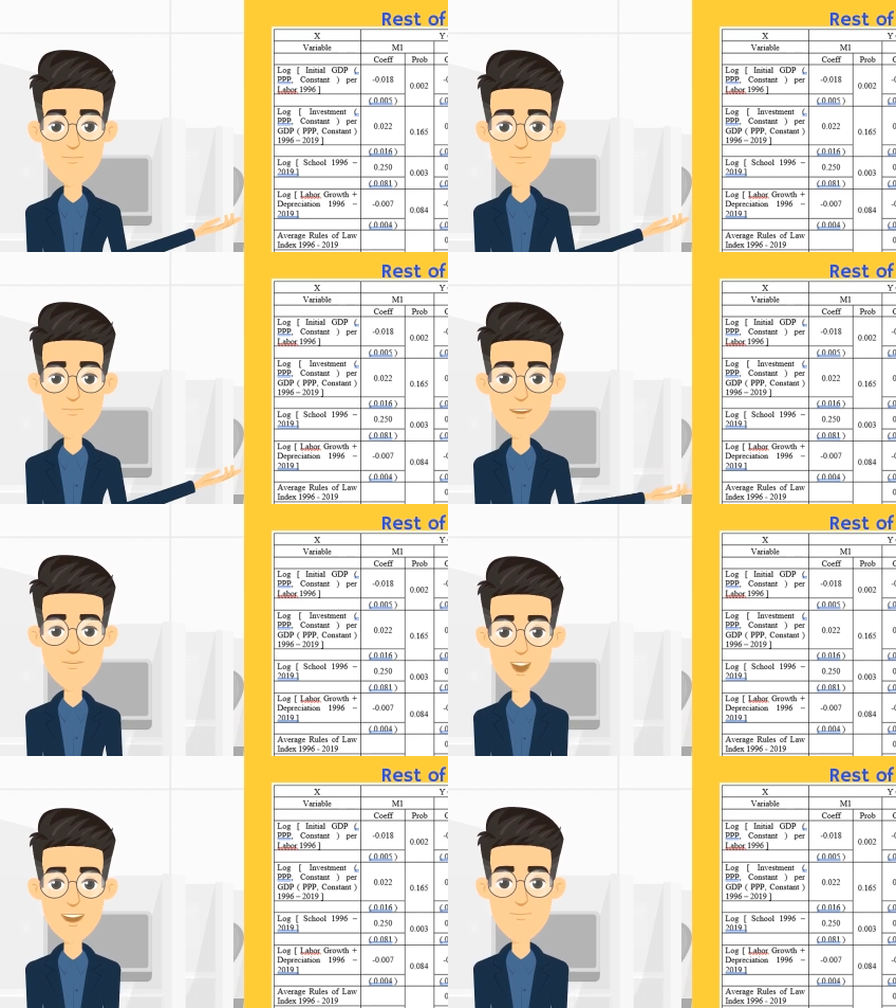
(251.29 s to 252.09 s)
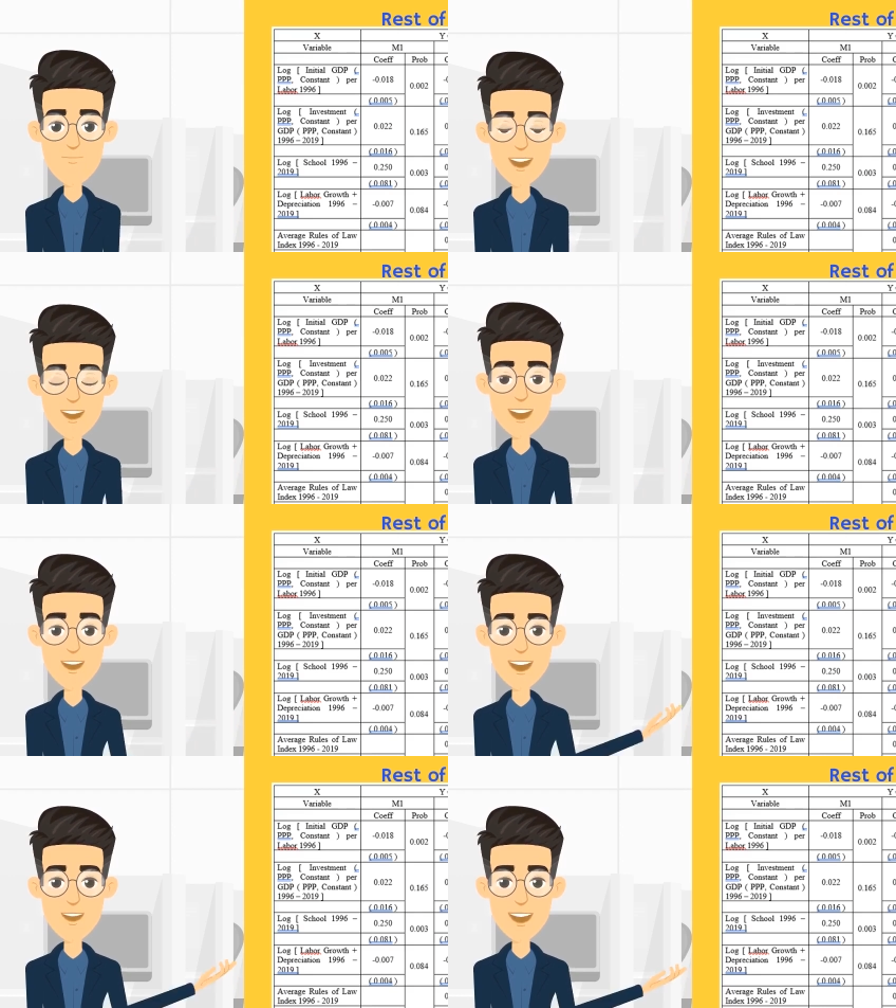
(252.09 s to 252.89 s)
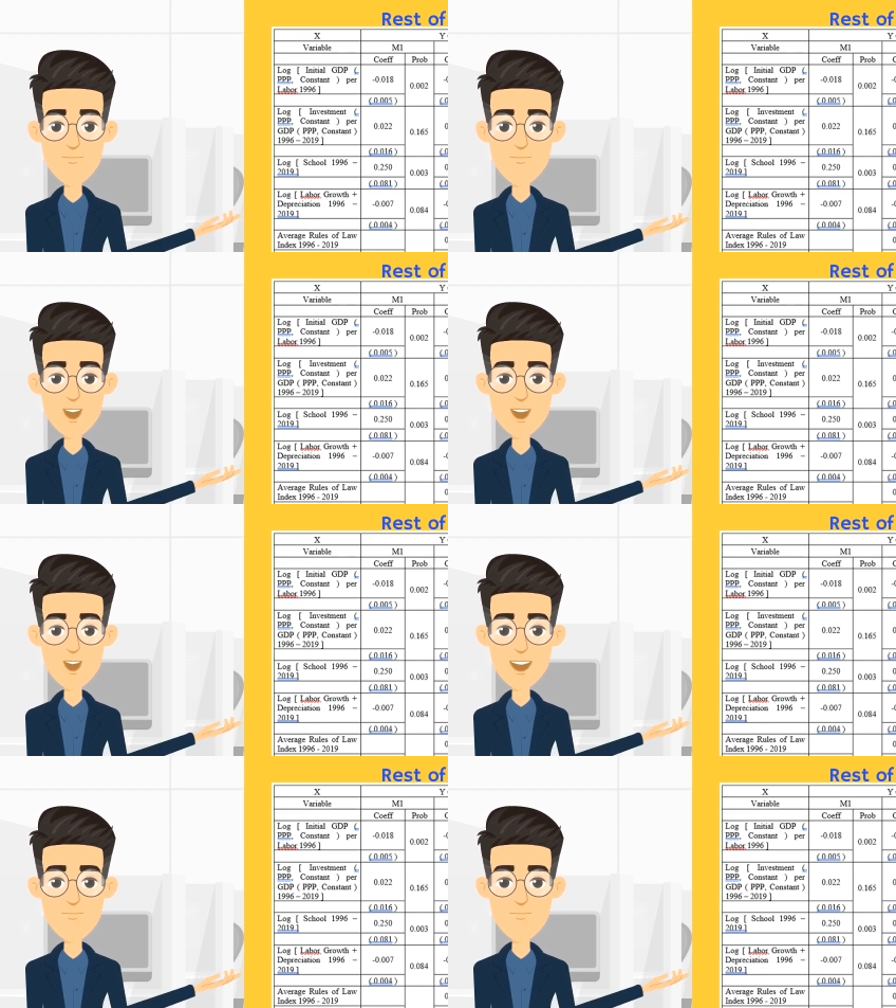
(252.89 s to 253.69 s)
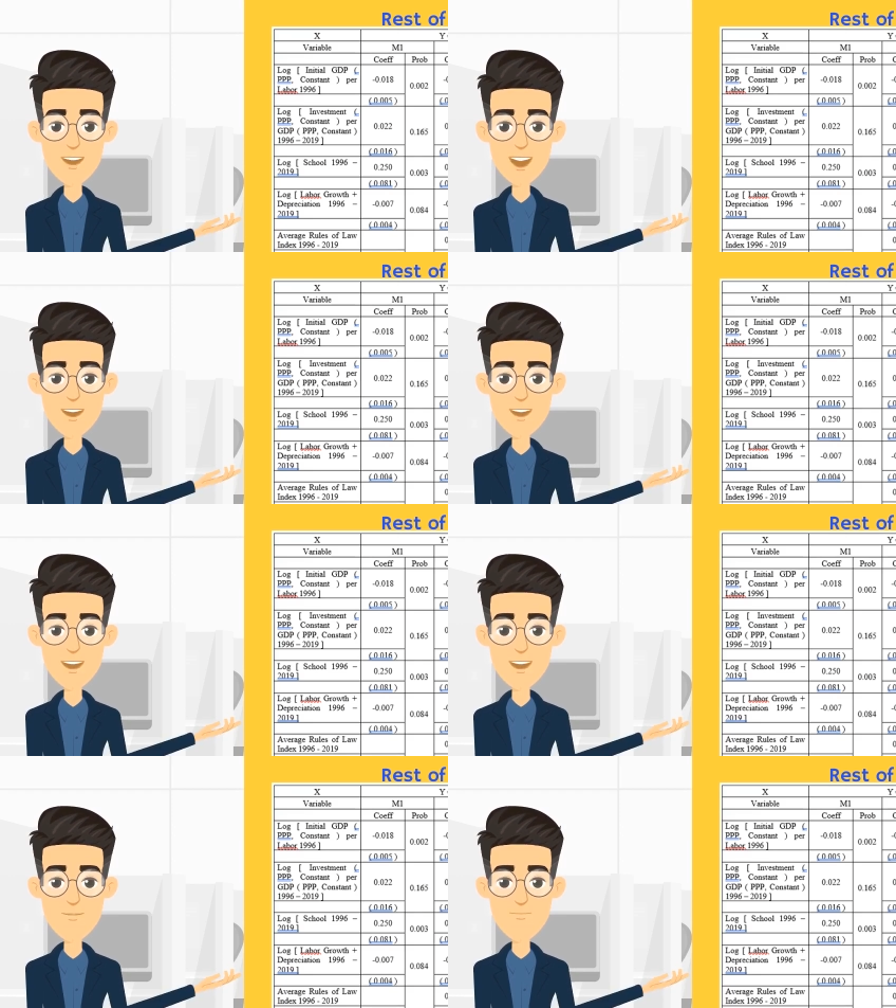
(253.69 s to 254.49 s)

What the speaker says: school, and depreciation remain consistent.